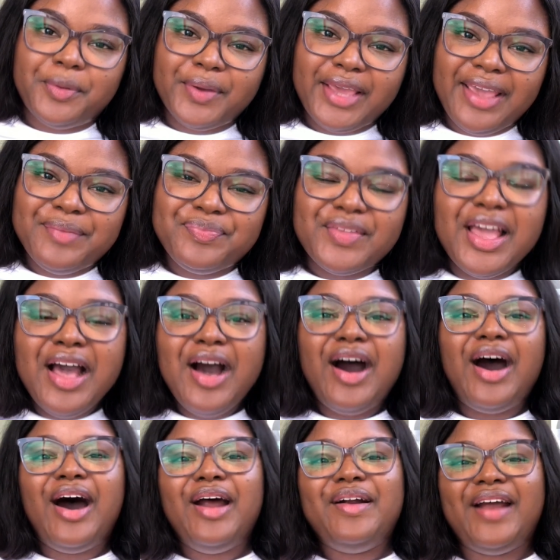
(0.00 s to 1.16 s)
Okay,
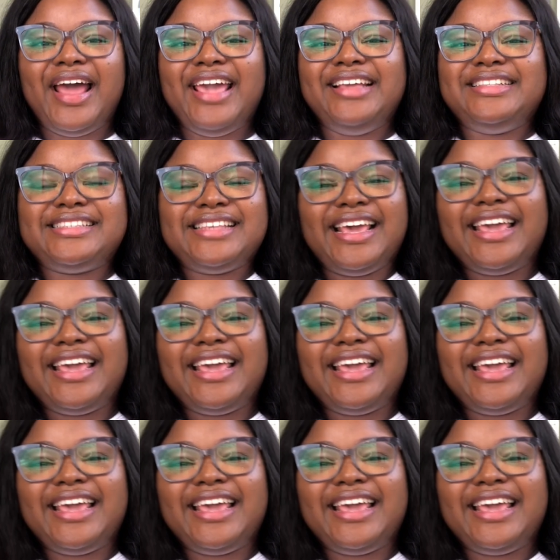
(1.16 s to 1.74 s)
all right.